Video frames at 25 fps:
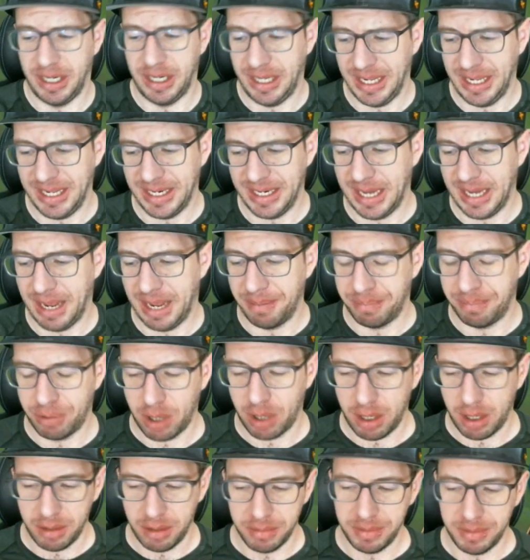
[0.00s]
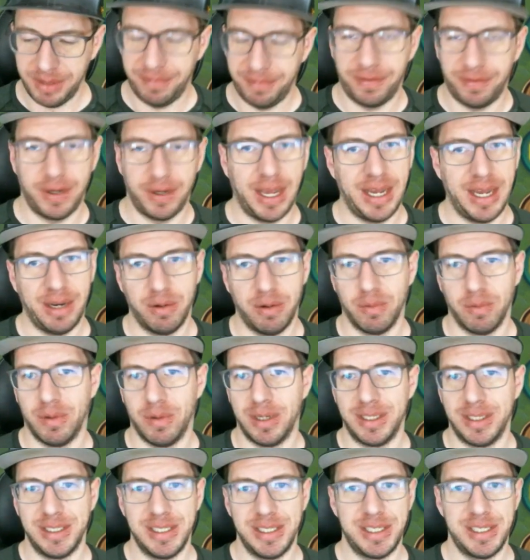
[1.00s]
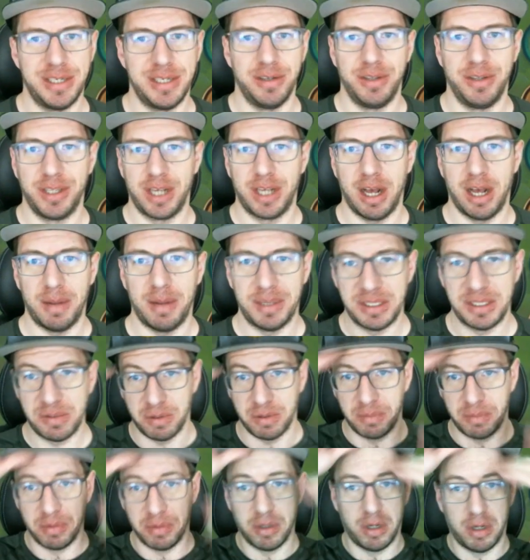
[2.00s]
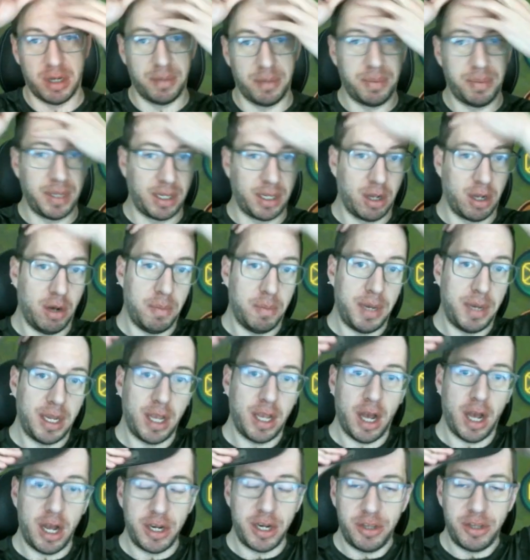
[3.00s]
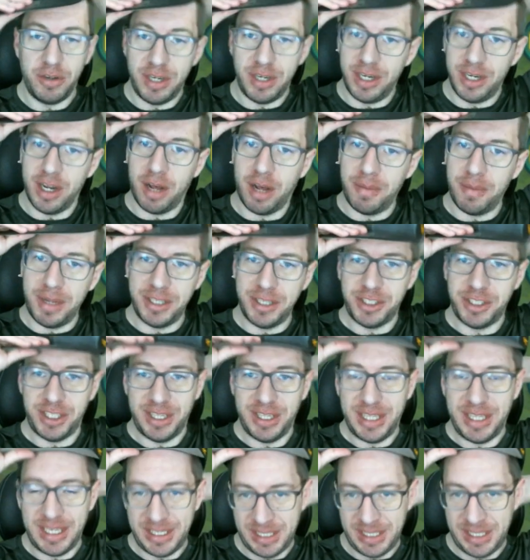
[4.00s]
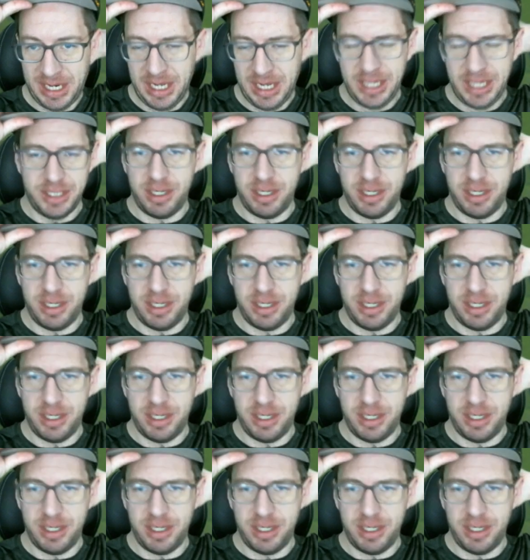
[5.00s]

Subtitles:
And I'm probably forgetting one, so the comments will blow up like, oh my god, you did not mention this.